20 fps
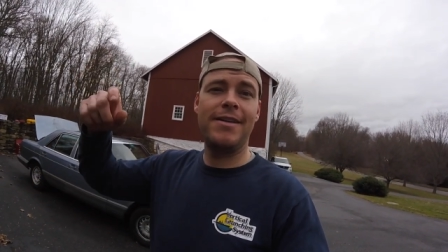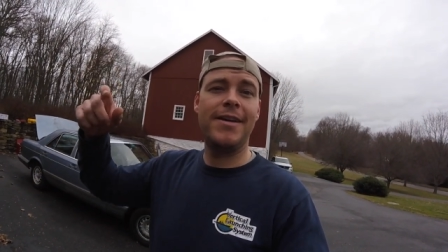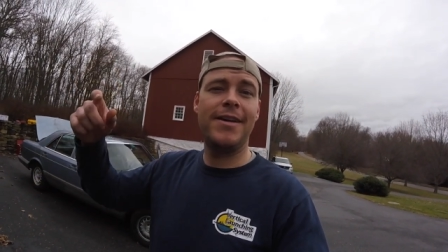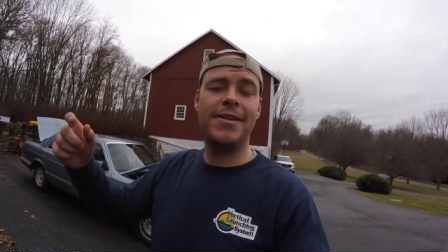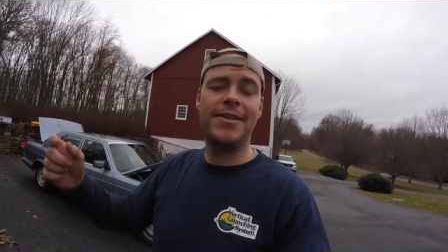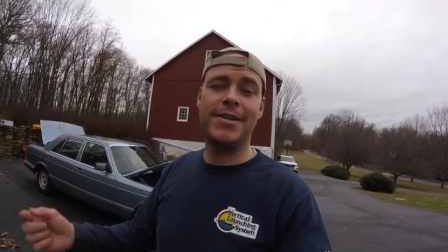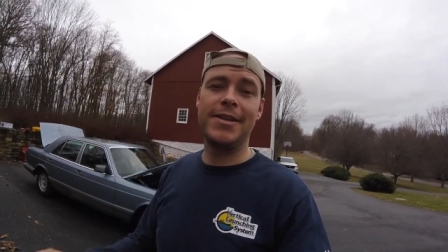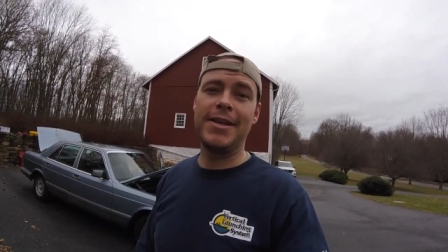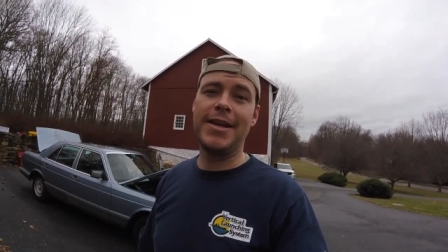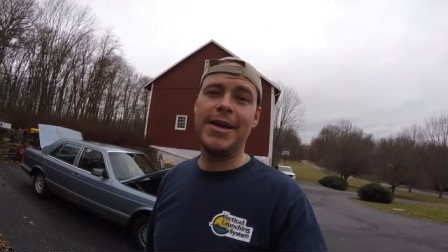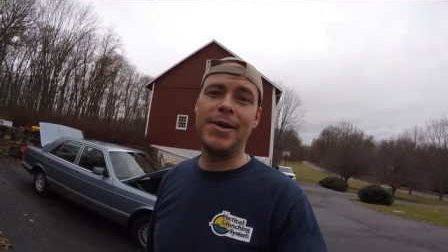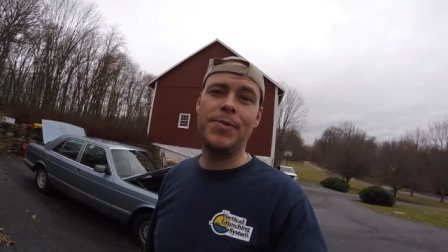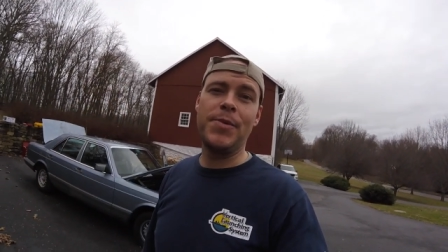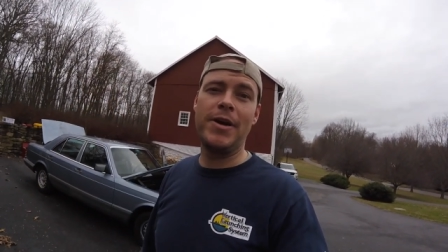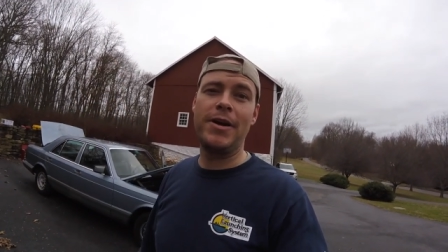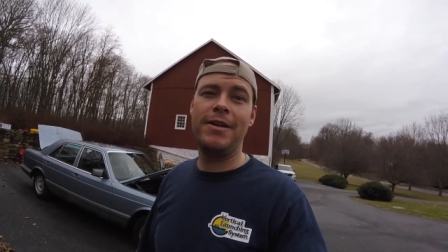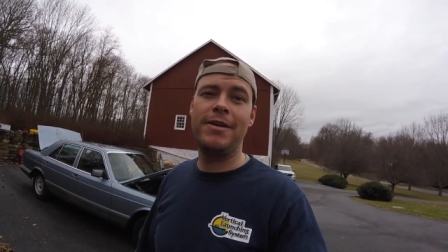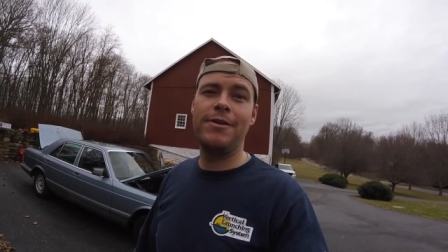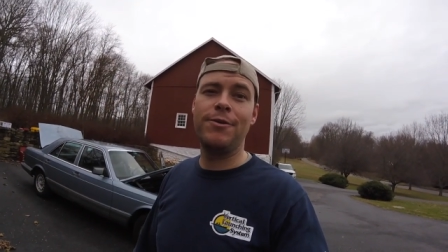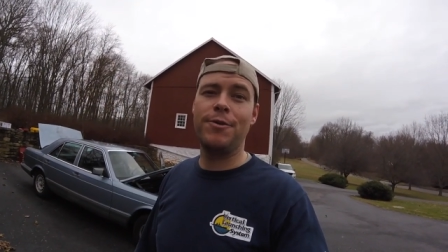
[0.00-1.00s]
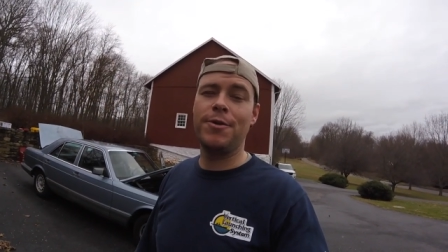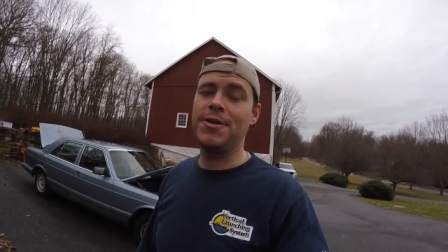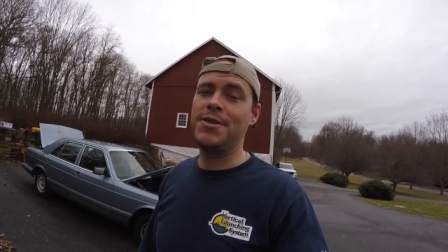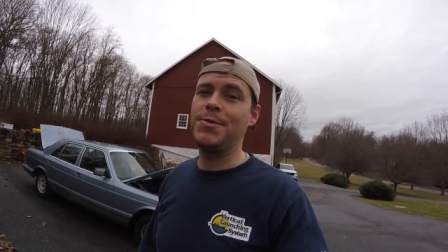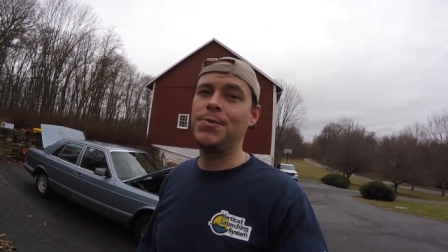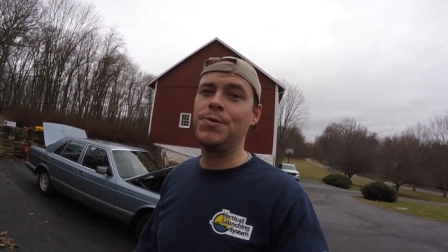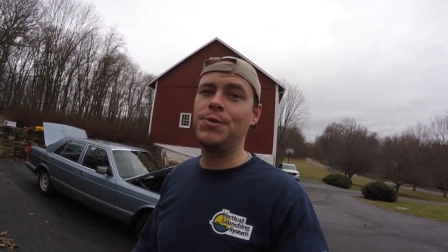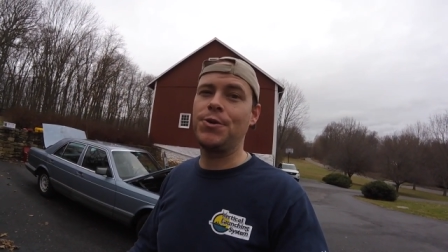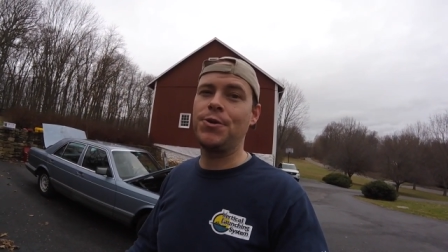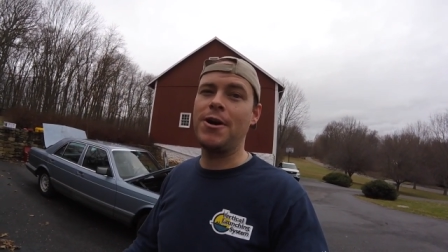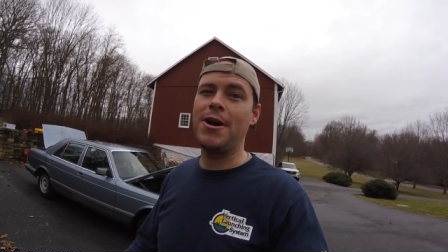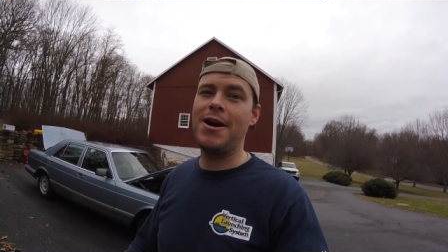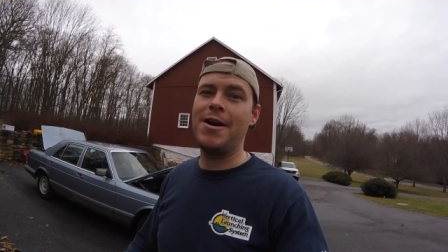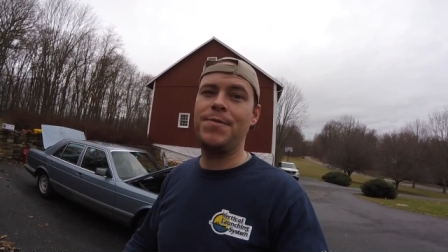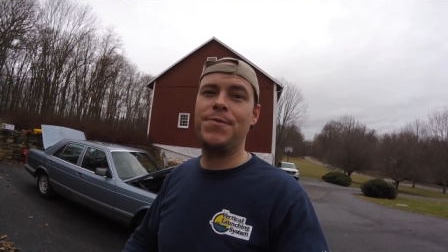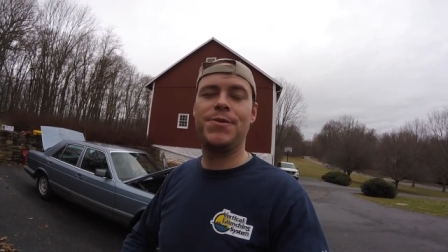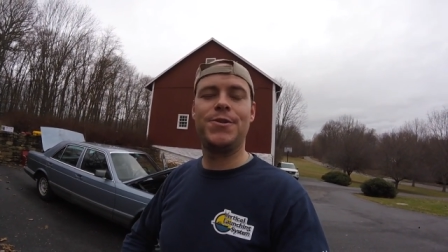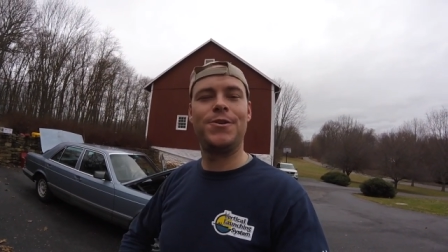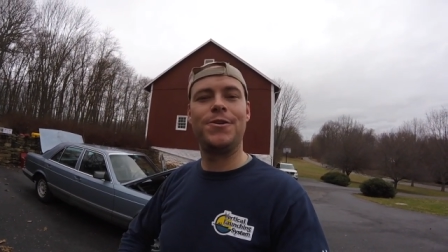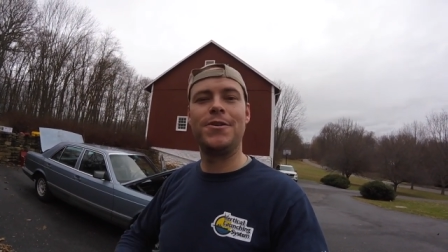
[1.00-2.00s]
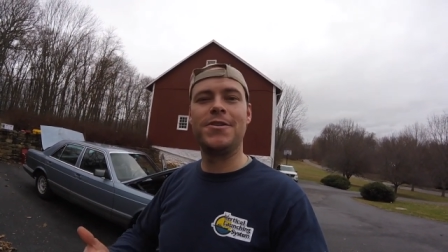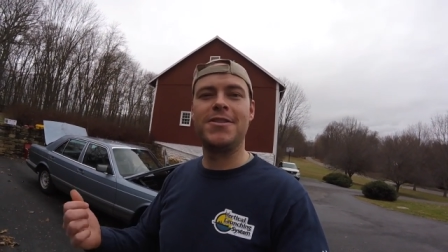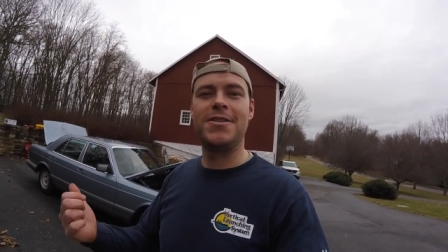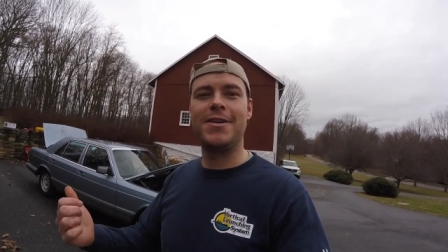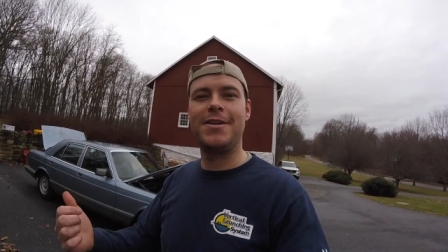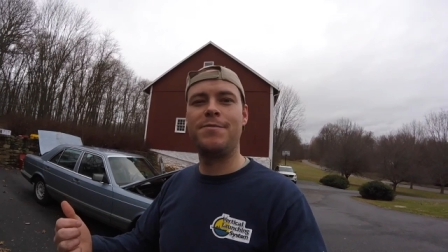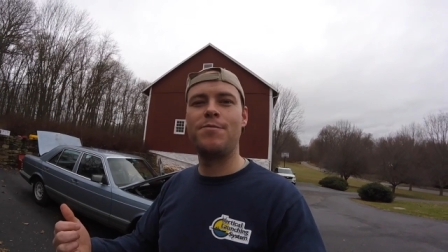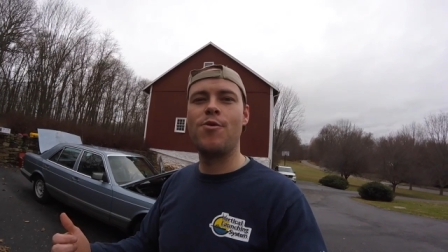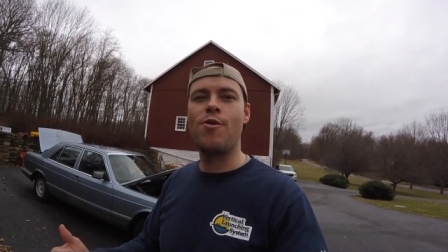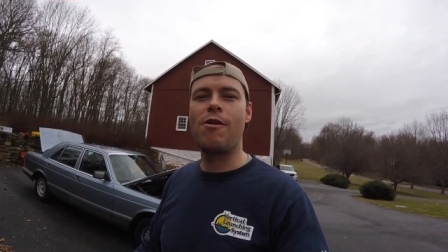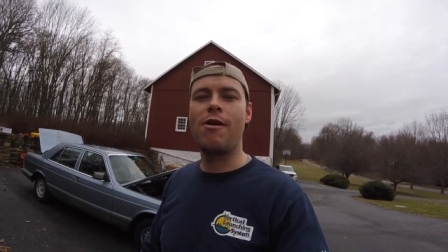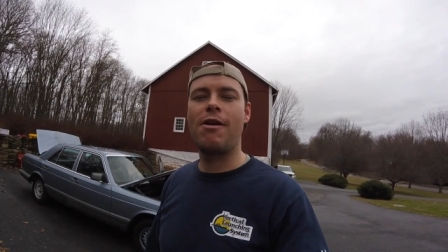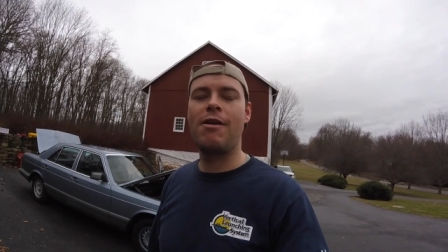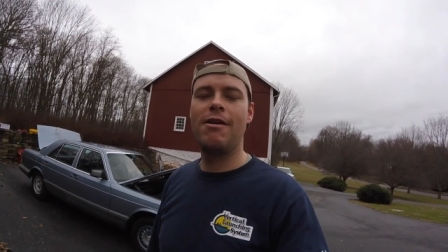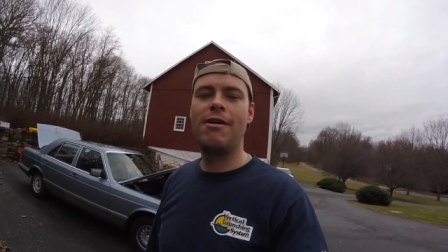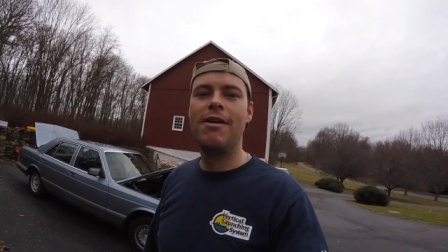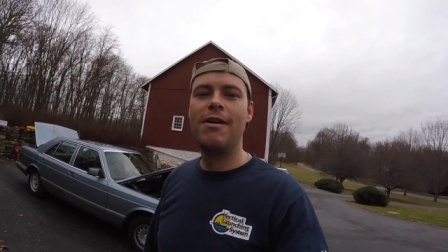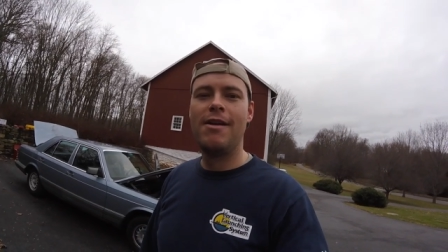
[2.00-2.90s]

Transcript: hit the like button or subscribe so you can see more